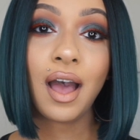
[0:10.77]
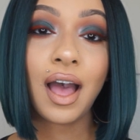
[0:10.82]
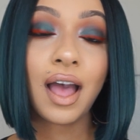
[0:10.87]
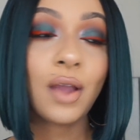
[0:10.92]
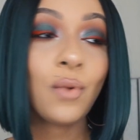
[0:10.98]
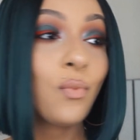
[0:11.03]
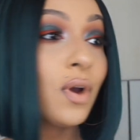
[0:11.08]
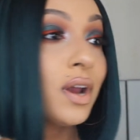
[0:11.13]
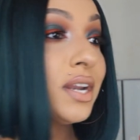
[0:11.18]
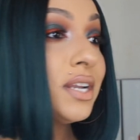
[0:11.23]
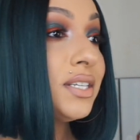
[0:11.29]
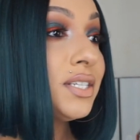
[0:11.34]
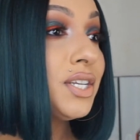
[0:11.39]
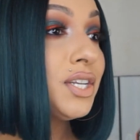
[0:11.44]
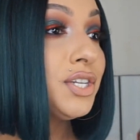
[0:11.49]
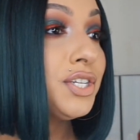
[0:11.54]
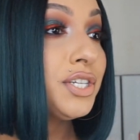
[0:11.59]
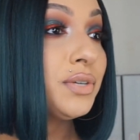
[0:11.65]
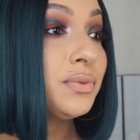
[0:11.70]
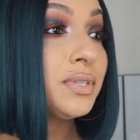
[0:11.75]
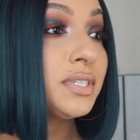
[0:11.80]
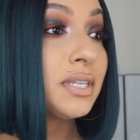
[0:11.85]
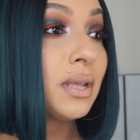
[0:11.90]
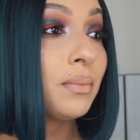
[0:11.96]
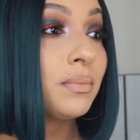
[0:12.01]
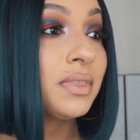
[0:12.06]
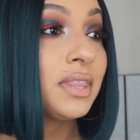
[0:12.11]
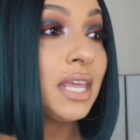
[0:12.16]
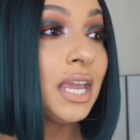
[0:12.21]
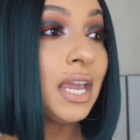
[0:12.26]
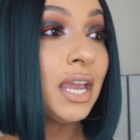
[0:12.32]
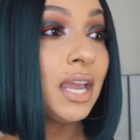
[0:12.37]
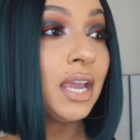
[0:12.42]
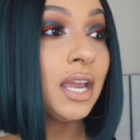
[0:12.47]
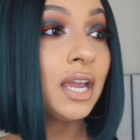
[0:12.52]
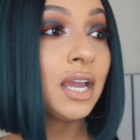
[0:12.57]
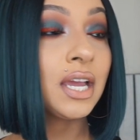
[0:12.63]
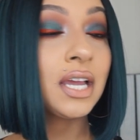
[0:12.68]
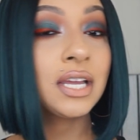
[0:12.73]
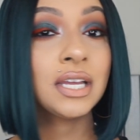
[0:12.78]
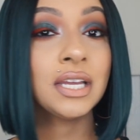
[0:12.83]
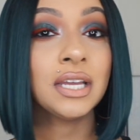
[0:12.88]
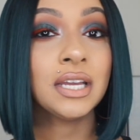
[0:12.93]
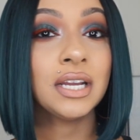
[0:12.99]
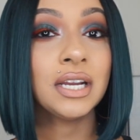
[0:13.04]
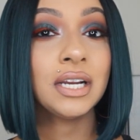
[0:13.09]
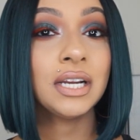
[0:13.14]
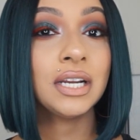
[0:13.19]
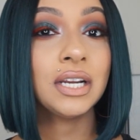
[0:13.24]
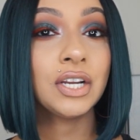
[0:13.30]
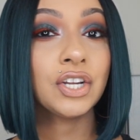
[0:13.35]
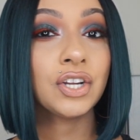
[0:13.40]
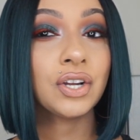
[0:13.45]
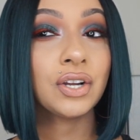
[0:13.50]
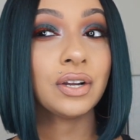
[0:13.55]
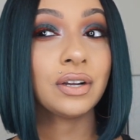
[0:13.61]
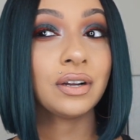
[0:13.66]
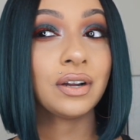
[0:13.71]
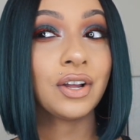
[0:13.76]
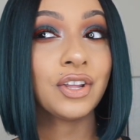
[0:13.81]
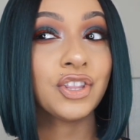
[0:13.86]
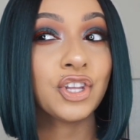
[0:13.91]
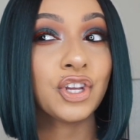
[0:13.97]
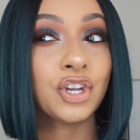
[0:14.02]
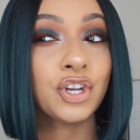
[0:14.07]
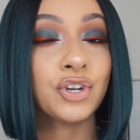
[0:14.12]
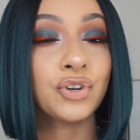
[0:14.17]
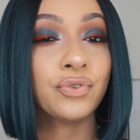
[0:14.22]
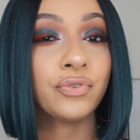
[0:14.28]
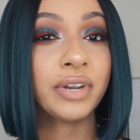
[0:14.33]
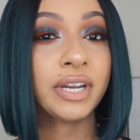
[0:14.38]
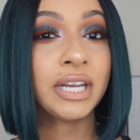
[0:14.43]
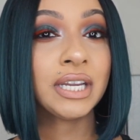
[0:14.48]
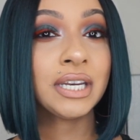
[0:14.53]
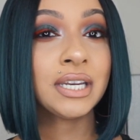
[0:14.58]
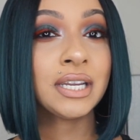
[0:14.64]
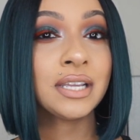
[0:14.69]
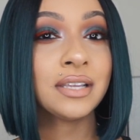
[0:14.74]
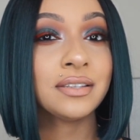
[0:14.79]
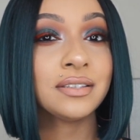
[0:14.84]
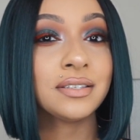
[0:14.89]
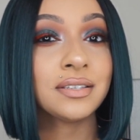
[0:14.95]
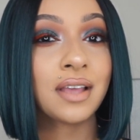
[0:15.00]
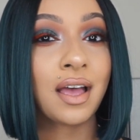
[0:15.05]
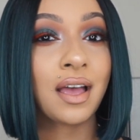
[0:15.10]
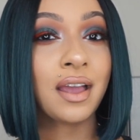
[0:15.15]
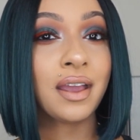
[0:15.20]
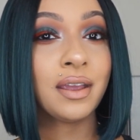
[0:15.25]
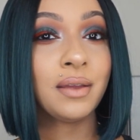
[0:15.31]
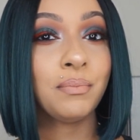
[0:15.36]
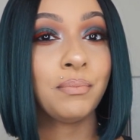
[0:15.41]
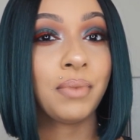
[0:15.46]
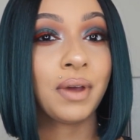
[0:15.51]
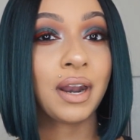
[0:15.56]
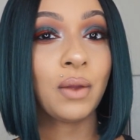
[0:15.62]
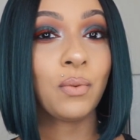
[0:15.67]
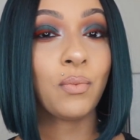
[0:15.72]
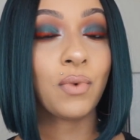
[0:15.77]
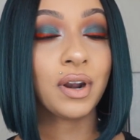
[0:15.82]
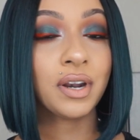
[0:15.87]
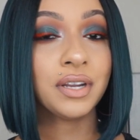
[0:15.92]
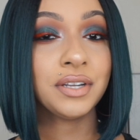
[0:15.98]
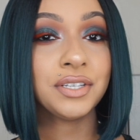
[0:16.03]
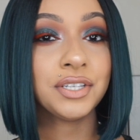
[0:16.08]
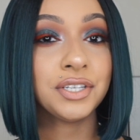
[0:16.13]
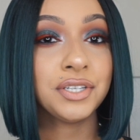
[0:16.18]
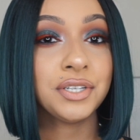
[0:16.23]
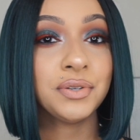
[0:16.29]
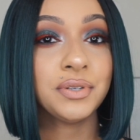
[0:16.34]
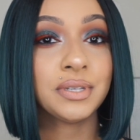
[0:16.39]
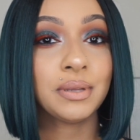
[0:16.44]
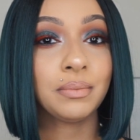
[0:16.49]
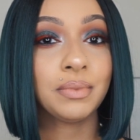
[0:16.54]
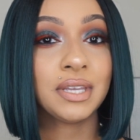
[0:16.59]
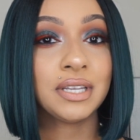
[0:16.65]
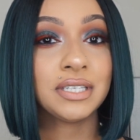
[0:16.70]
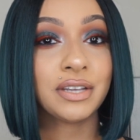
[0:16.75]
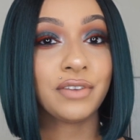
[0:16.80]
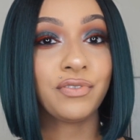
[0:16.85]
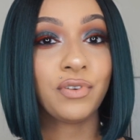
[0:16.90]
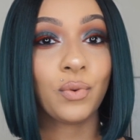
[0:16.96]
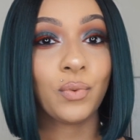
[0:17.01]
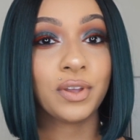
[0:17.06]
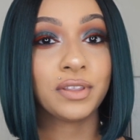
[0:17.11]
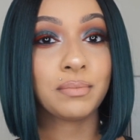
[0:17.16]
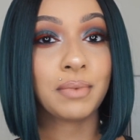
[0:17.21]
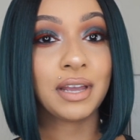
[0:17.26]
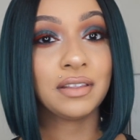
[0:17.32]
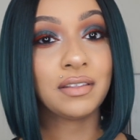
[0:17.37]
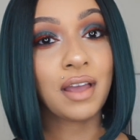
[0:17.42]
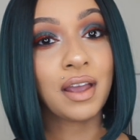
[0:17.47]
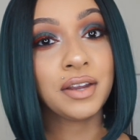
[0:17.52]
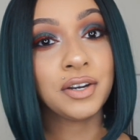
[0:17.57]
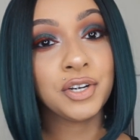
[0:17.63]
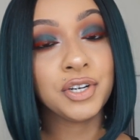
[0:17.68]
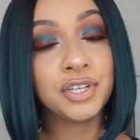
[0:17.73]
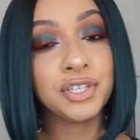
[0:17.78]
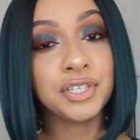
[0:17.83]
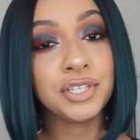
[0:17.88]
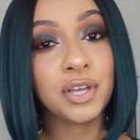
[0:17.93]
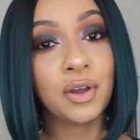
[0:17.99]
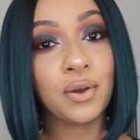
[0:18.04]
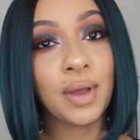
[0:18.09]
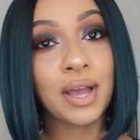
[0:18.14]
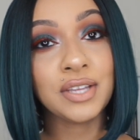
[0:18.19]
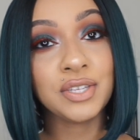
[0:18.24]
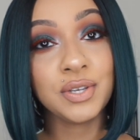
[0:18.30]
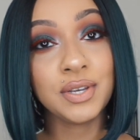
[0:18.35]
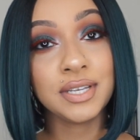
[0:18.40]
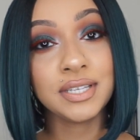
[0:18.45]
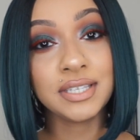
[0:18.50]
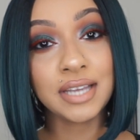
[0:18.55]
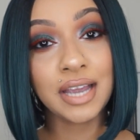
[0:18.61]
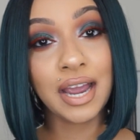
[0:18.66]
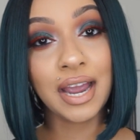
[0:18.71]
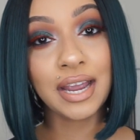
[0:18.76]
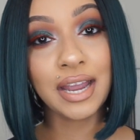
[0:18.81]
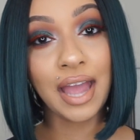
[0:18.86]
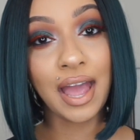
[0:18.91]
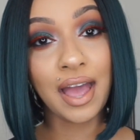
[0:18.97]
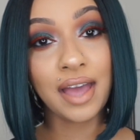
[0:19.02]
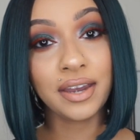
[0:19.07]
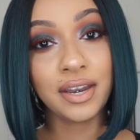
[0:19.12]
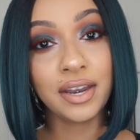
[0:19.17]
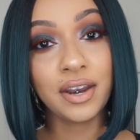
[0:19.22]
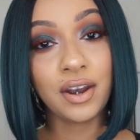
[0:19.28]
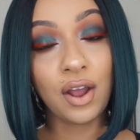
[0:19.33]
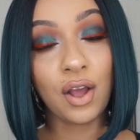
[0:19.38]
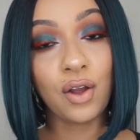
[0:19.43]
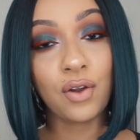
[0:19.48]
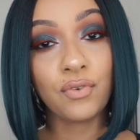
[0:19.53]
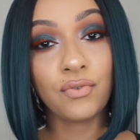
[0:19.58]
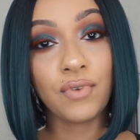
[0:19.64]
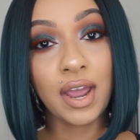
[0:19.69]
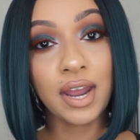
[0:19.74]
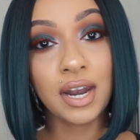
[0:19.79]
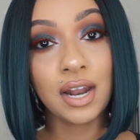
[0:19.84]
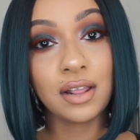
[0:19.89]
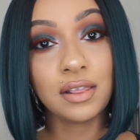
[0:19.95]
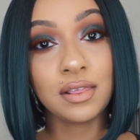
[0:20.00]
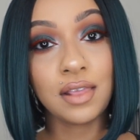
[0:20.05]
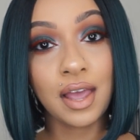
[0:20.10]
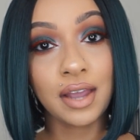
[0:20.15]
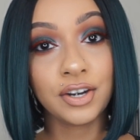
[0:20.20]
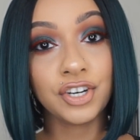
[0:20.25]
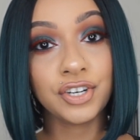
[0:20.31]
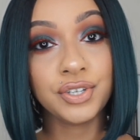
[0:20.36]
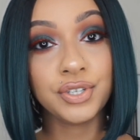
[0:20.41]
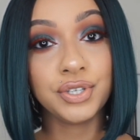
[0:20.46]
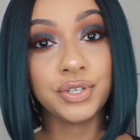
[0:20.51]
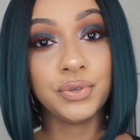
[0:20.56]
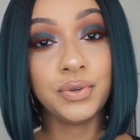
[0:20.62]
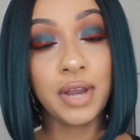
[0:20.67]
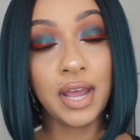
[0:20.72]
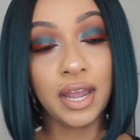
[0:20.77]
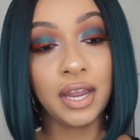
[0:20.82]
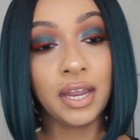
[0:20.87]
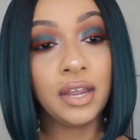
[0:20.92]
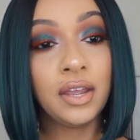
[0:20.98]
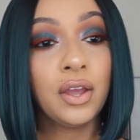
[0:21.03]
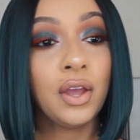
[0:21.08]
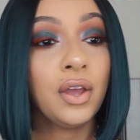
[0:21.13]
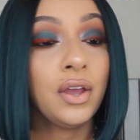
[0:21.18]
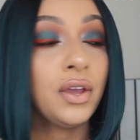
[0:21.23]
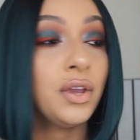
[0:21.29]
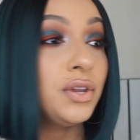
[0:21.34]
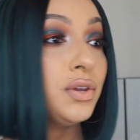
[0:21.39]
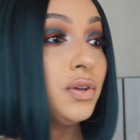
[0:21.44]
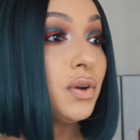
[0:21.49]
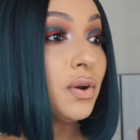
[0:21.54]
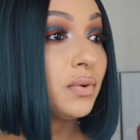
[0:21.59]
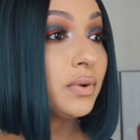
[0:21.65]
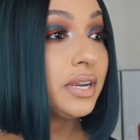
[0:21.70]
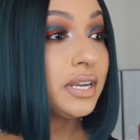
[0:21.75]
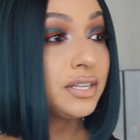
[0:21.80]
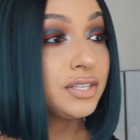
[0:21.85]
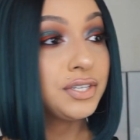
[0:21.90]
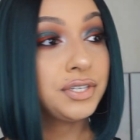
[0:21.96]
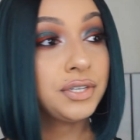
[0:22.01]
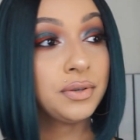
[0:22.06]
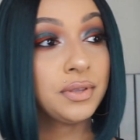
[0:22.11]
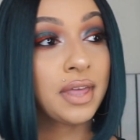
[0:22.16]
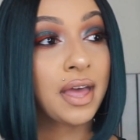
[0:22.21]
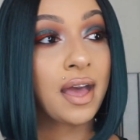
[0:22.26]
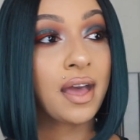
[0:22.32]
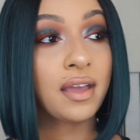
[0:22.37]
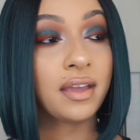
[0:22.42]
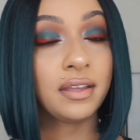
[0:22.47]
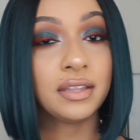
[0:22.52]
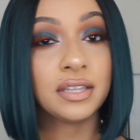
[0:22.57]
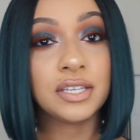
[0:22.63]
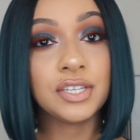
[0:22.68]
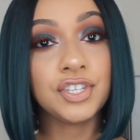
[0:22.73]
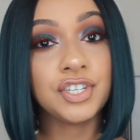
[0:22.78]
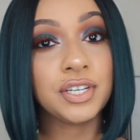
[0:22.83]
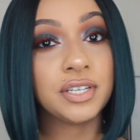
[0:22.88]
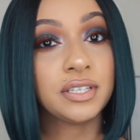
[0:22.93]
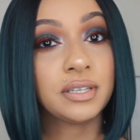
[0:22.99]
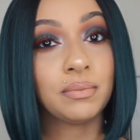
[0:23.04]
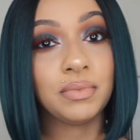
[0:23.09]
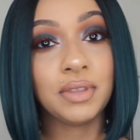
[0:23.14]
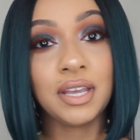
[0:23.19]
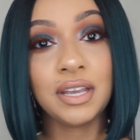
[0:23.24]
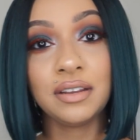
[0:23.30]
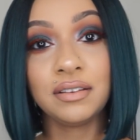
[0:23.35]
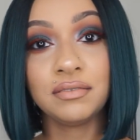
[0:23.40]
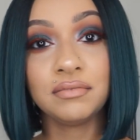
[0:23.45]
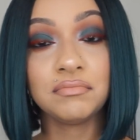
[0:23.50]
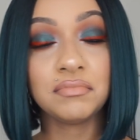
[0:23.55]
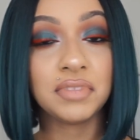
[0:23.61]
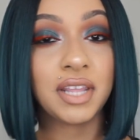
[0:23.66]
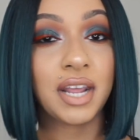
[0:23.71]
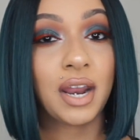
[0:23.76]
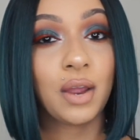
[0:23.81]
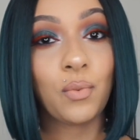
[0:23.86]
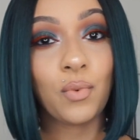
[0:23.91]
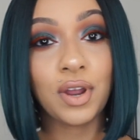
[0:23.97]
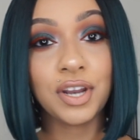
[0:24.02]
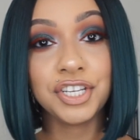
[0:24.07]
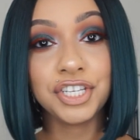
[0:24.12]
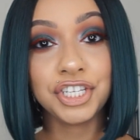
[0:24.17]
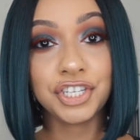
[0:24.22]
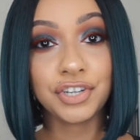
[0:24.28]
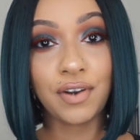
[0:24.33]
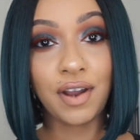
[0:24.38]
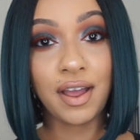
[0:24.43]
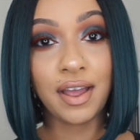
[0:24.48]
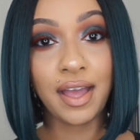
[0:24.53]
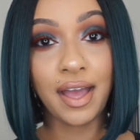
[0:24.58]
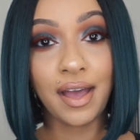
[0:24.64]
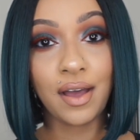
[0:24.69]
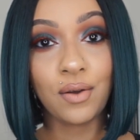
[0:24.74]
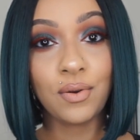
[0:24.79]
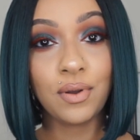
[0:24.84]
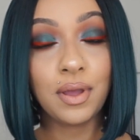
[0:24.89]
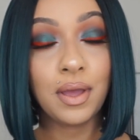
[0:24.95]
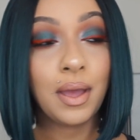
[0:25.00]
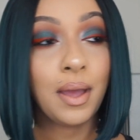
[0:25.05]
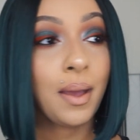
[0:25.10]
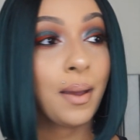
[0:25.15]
I wanted to do something on the green side, but I wanted to do something different with my liner. So as you can see, I added a red liner today. You don't need to do that. This is just something that I wanted to try out.